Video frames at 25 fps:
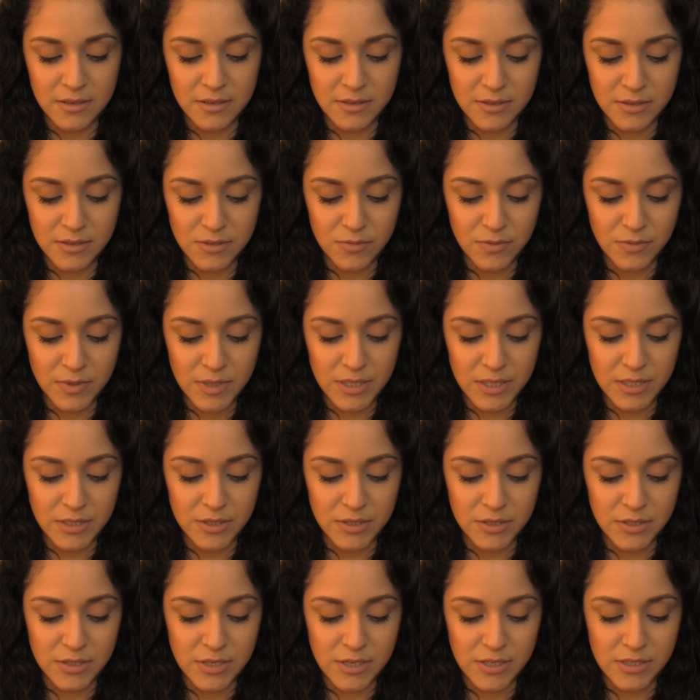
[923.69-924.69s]

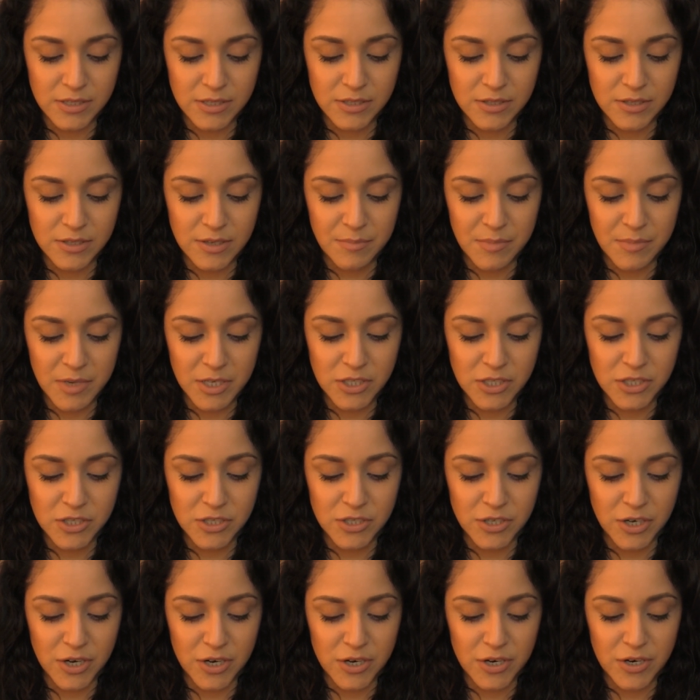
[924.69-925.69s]
it's much
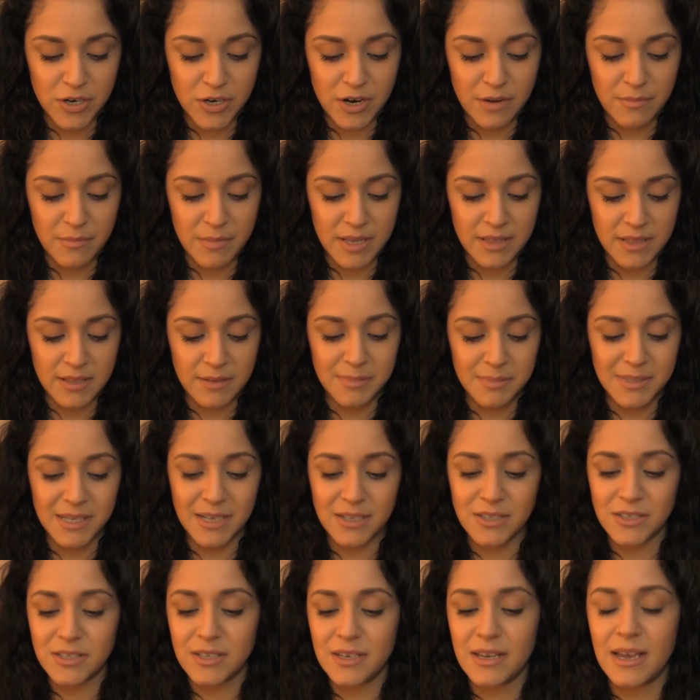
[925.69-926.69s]
darker on my lips.
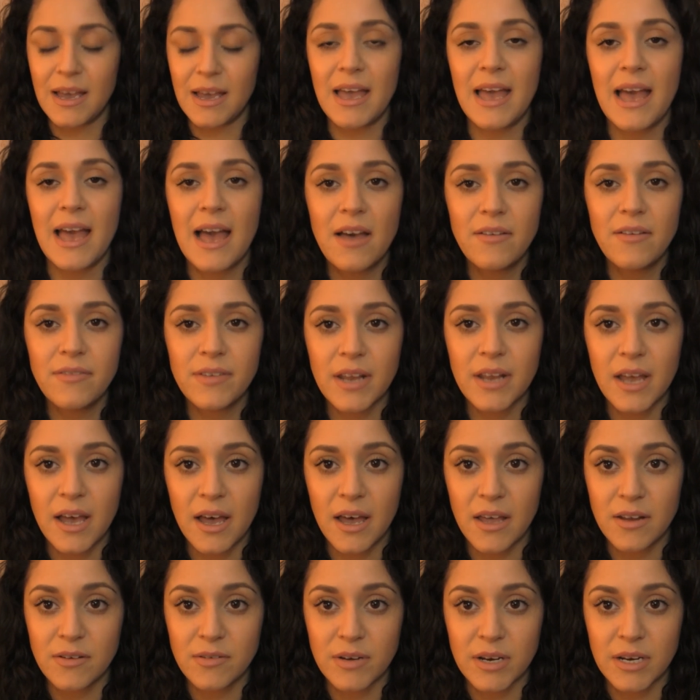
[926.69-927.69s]
Actually, I have it
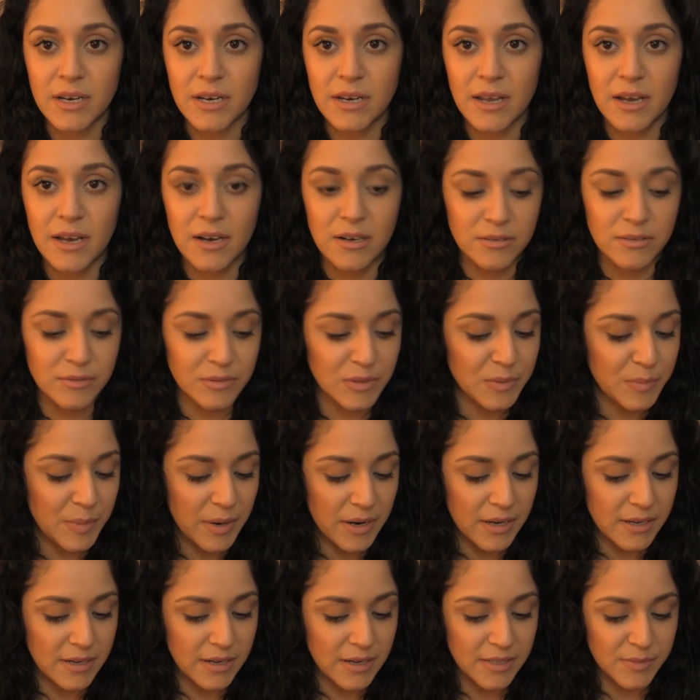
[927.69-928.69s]
on right now. You
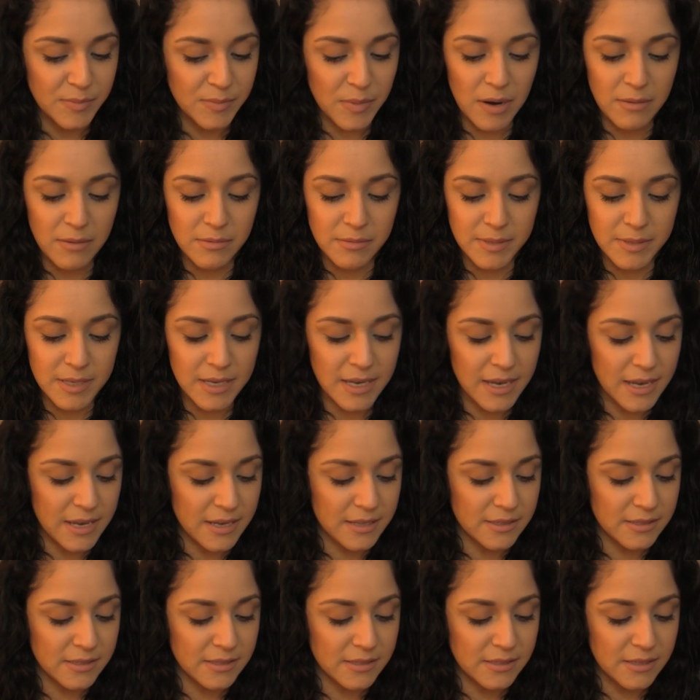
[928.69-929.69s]
guys probably
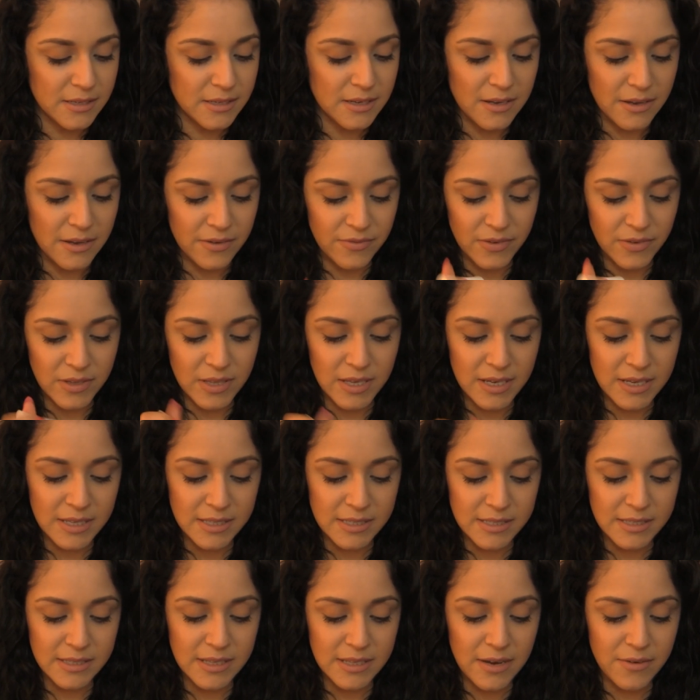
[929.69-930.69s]
can't see it. I feel like
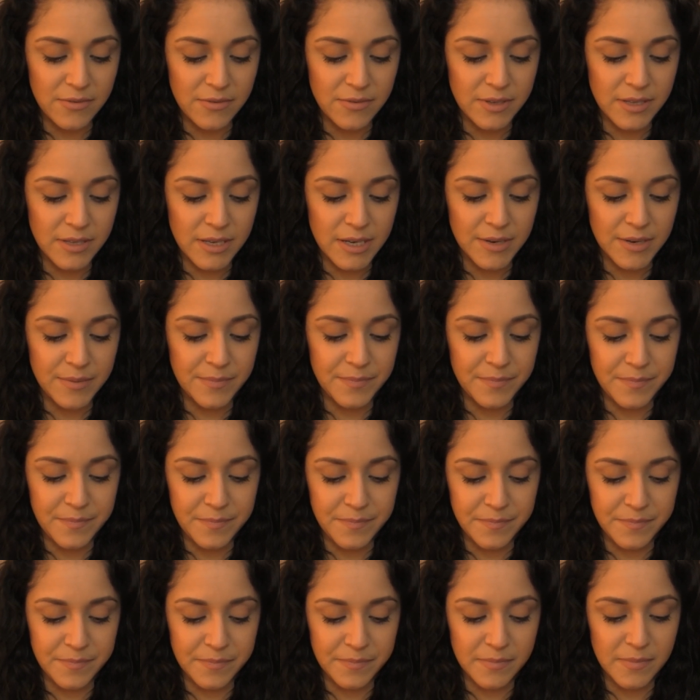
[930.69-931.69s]
it's not really
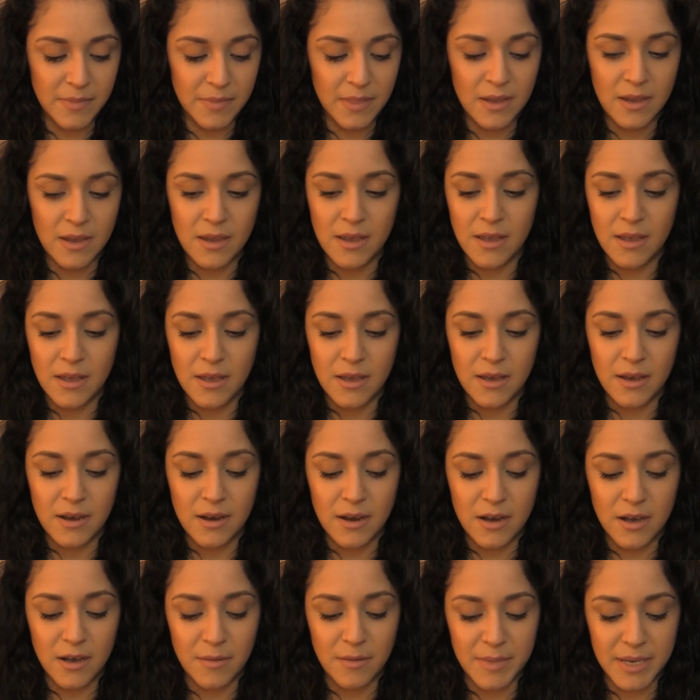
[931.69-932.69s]

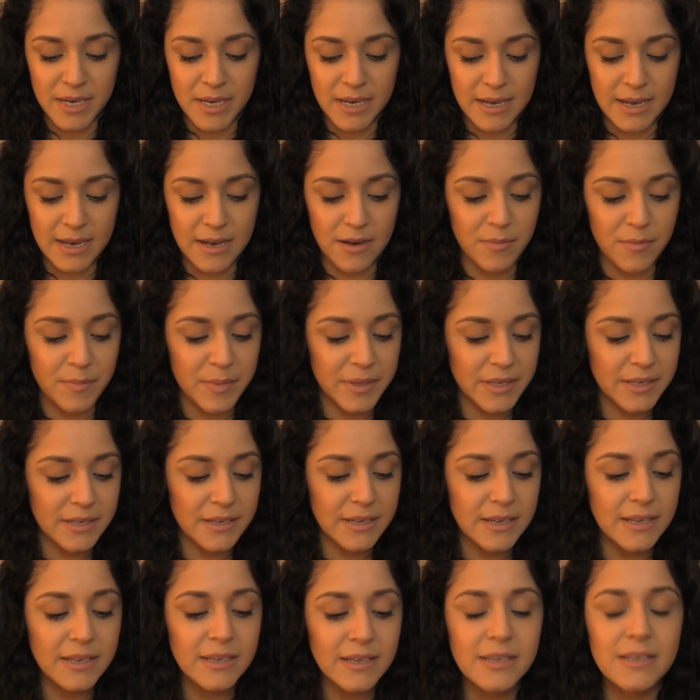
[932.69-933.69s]
coming out, but
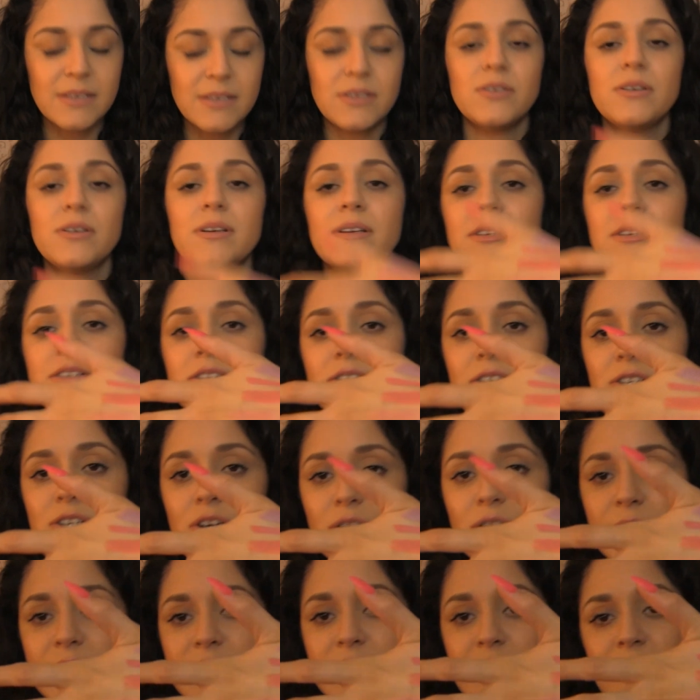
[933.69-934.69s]
you
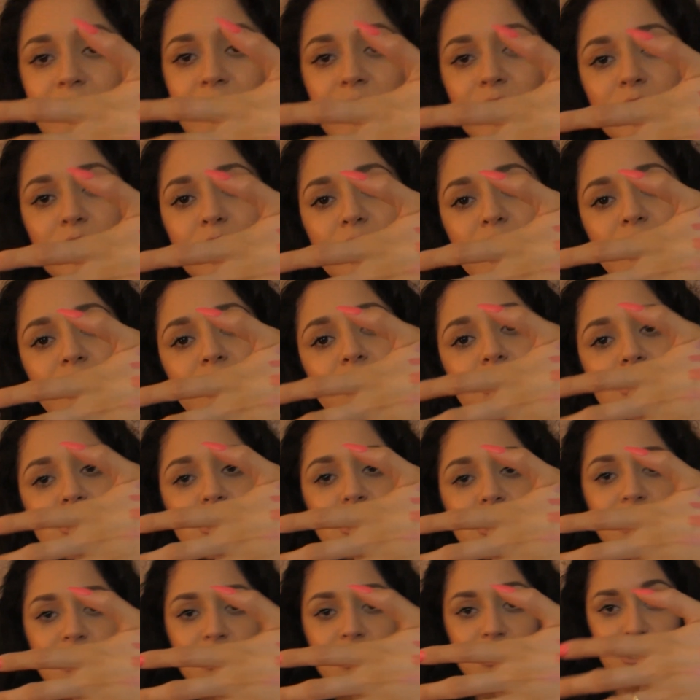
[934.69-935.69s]
know, it's
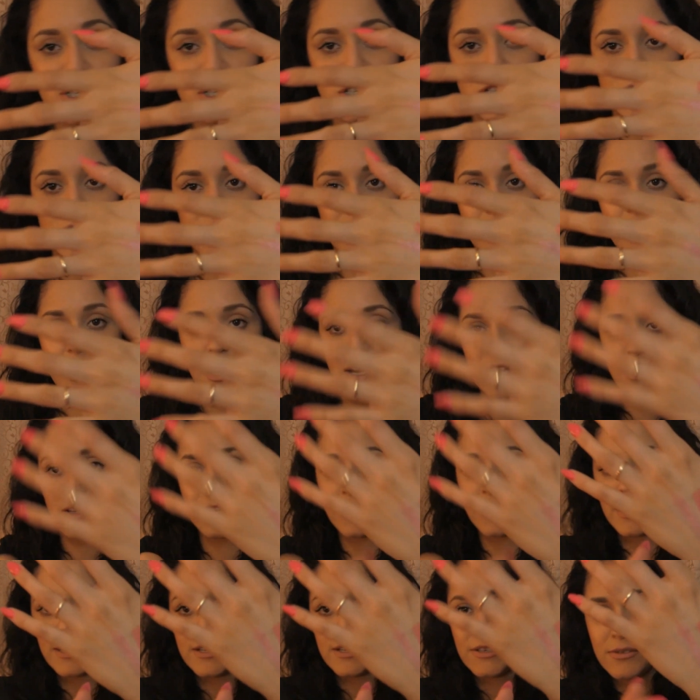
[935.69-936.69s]
just a sheer color.
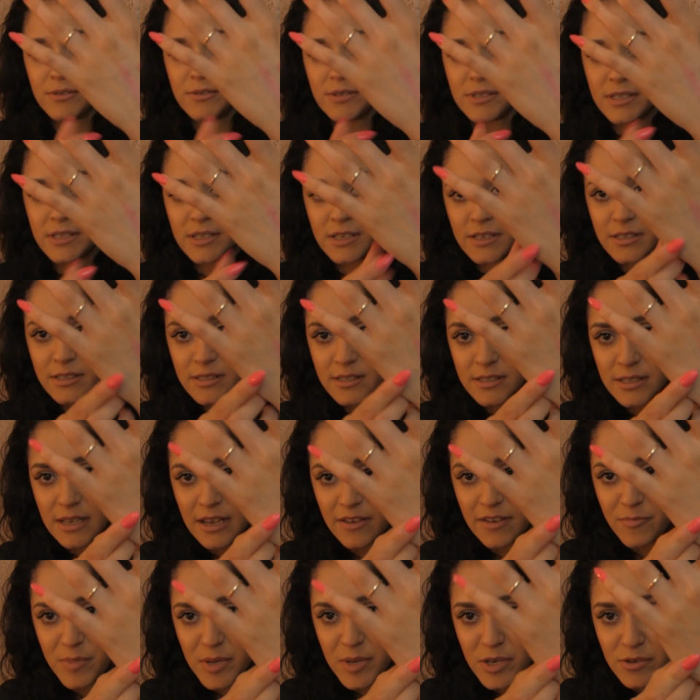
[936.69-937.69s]
I use this.
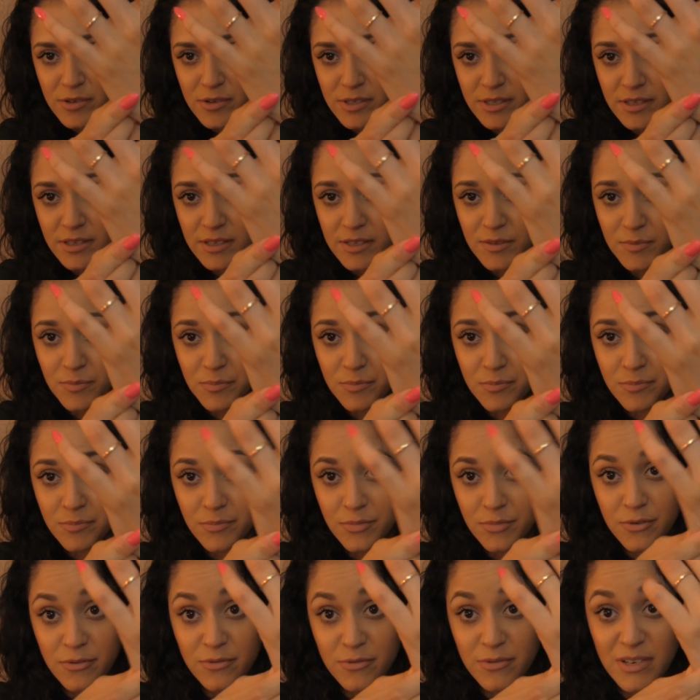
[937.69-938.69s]
I've been using this
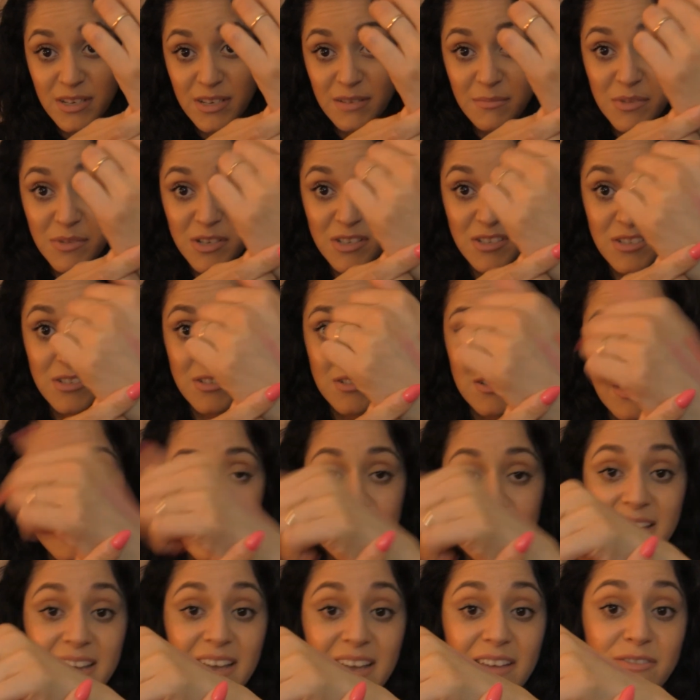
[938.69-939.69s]
pretty much. I
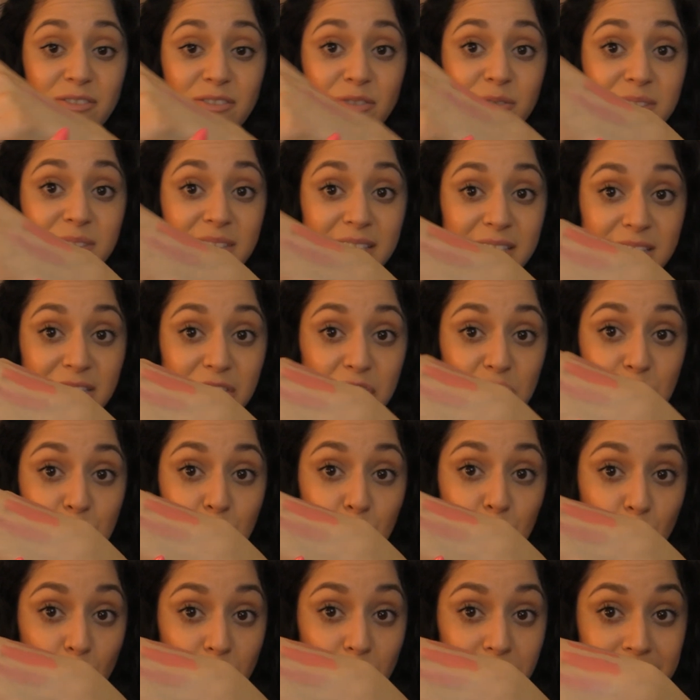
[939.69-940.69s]
think I've used this
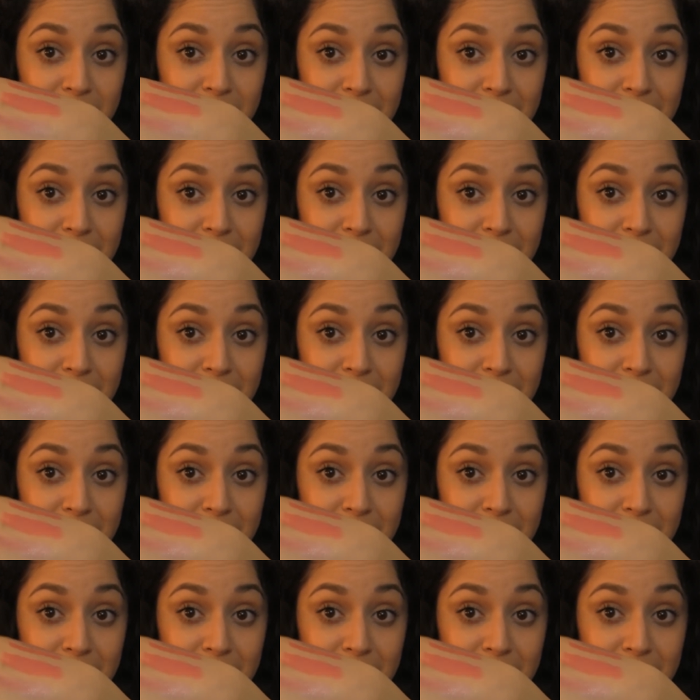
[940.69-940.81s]
more than